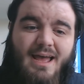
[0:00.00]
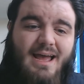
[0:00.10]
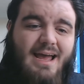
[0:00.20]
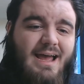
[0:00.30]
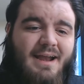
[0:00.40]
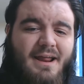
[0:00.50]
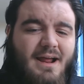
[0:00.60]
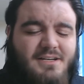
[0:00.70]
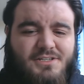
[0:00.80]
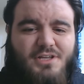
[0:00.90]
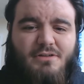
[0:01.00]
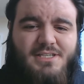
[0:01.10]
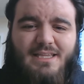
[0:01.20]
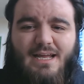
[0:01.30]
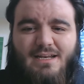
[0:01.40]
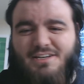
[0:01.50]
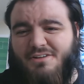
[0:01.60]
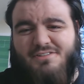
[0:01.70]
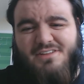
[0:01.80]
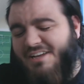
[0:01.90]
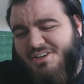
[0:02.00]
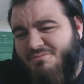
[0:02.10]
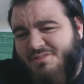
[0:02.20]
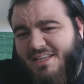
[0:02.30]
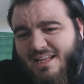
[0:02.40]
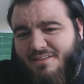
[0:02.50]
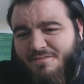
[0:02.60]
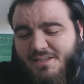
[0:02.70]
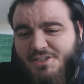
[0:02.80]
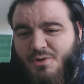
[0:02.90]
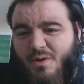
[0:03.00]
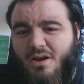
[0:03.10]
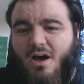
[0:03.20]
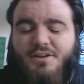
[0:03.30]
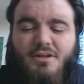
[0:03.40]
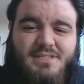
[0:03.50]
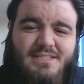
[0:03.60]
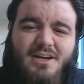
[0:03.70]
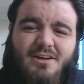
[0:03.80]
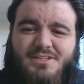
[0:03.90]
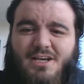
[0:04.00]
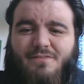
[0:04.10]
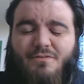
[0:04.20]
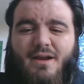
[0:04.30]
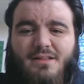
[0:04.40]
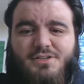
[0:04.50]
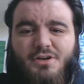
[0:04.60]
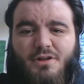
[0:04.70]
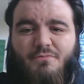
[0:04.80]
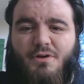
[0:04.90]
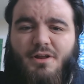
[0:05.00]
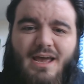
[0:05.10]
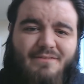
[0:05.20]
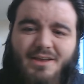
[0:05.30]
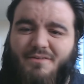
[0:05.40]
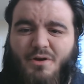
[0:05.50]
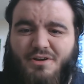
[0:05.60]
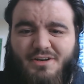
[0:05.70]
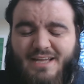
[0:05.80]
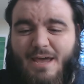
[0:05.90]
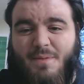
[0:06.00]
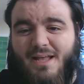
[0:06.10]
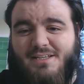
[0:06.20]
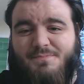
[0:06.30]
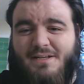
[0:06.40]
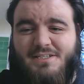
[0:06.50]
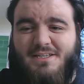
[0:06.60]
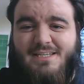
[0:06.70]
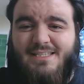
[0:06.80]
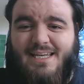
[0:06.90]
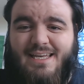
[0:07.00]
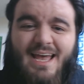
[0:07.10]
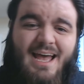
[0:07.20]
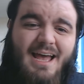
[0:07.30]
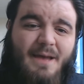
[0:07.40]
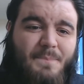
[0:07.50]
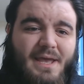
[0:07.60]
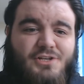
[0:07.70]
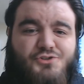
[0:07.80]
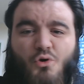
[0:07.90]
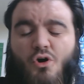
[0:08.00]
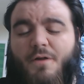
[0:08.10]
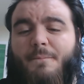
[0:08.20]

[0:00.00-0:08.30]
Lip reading: And I just don't see that. I don't see that defence doing a lot. I don't see Thiago Silva and Antonio Rudiger having a very good game against Manchester City, being drawn and